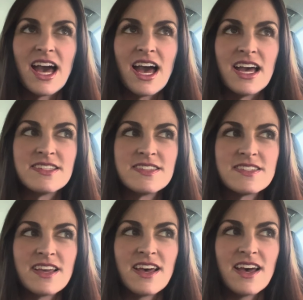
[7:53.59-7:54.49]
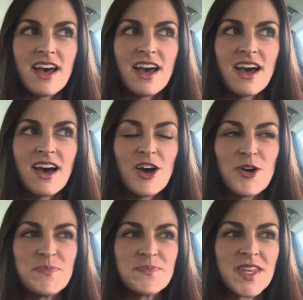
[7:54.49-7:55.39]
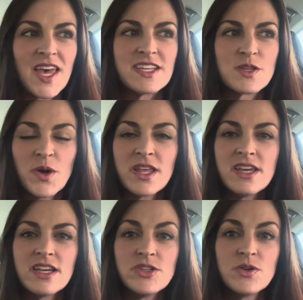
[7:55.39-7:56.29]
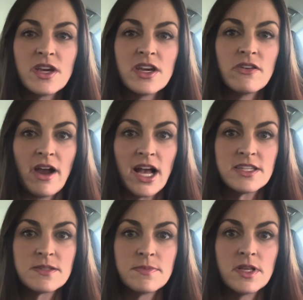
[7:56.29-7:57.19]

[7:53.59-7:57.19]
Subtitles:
As quickly as you can grasp